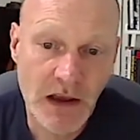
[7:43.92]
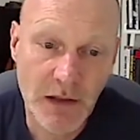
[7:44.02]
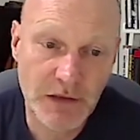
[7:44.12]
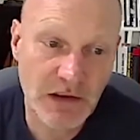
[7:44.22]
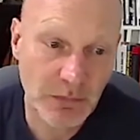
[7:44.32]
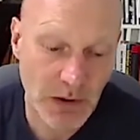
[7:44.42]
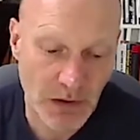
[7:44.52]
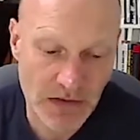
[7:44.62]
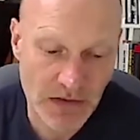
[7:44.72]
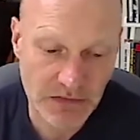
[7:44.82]
I think as well,
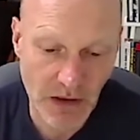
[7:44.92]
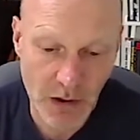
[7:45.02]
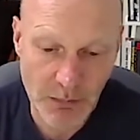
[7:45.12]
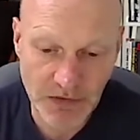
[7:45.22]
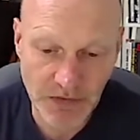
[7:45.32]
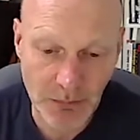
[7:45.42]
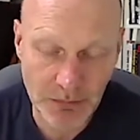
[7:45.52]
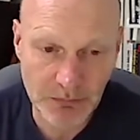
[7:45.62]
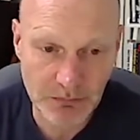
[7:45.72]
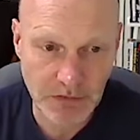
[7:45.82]
it opens up
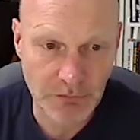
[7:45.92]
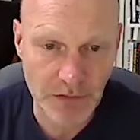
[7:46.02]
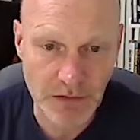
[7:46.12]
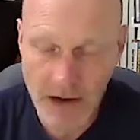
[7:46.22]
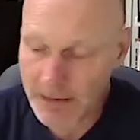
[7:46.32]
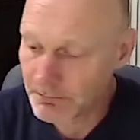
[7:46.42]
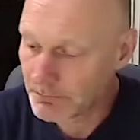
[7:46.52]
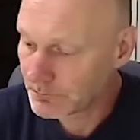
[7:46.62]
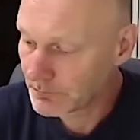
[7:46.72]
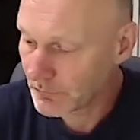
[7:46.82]
different
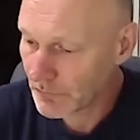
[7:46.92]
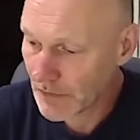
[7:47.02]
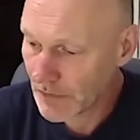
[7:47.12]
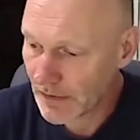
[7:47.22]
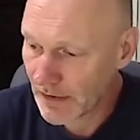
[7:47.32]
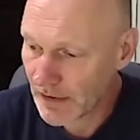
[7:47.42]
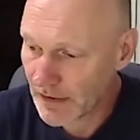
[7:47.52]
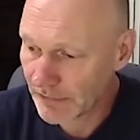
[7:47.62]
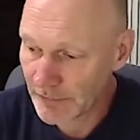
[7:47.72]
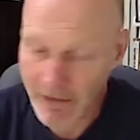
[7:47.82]

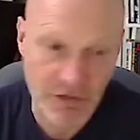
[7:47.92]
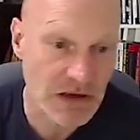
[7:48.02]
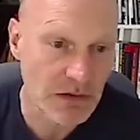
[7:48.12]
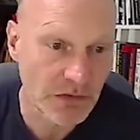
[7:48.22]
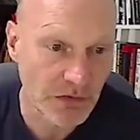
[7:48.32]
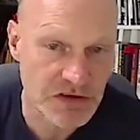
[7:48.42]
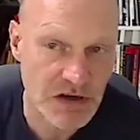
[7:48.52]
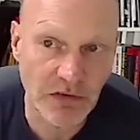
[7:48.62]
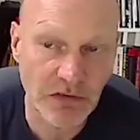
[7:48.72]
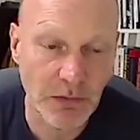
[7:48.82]
sort of avenues for
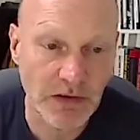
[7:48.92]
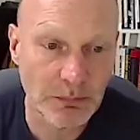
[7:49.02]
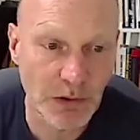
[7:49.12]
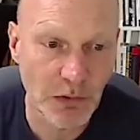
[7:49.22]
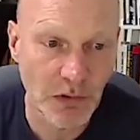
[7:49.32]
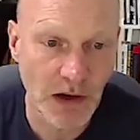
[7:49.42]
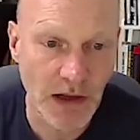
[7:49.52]
students to explore.